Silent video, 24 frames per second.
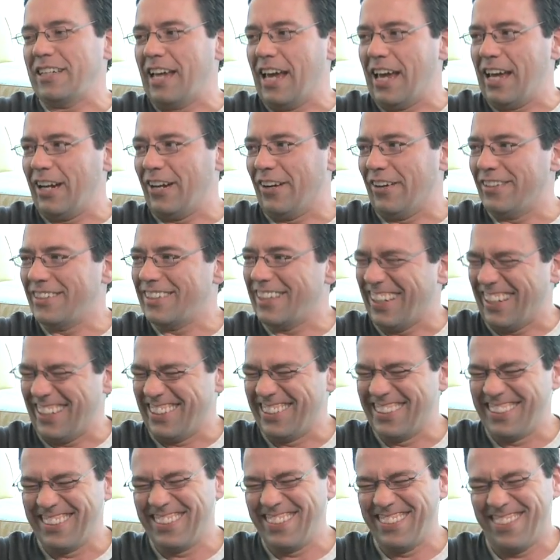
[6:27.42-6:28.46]
even gayer.
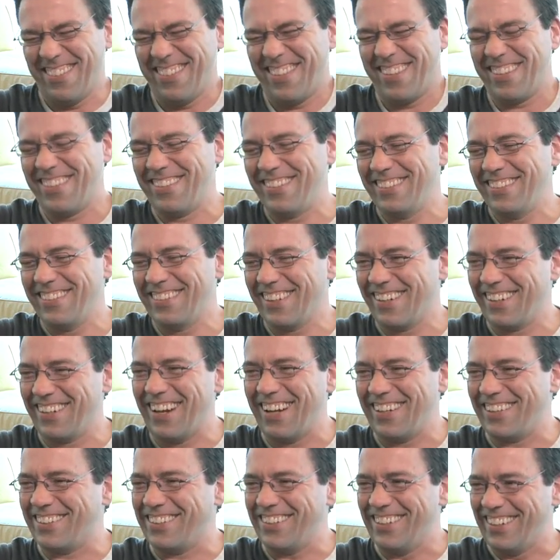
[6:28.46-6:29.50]
Yeah.
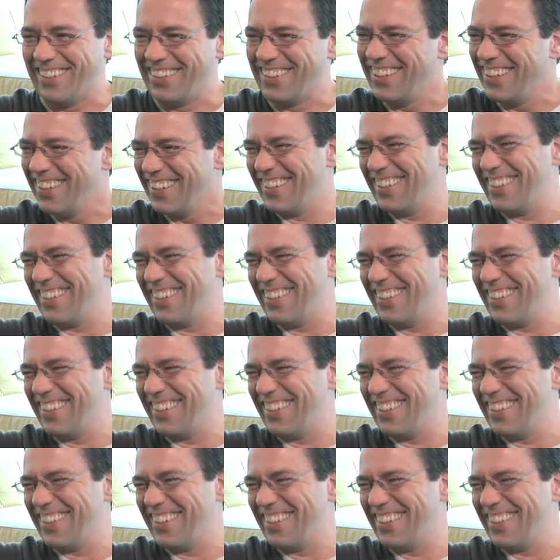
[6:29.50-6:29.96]
Not good.